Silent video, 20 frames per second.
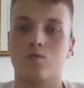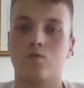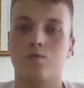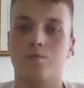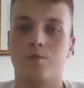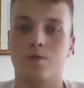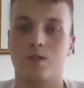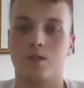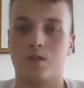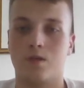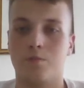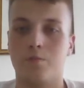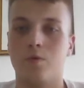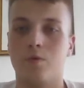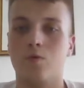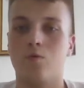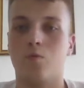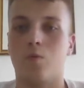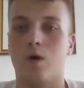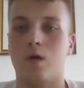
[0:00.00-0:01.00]
could be
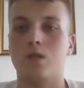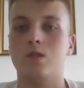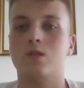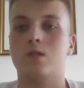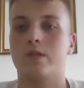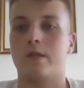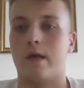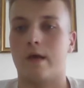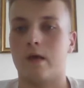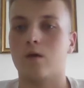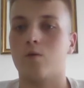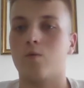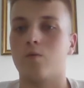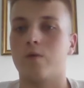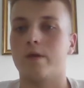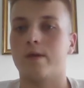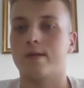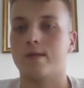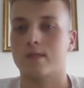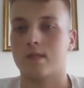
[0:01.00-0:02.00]
simple ones like
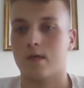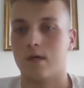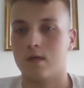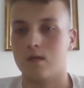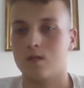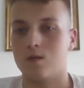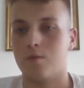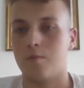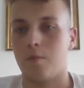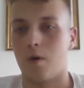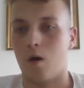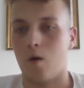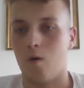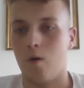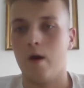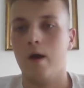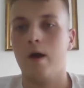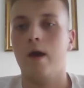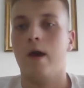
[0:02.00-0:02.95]
we discussed above,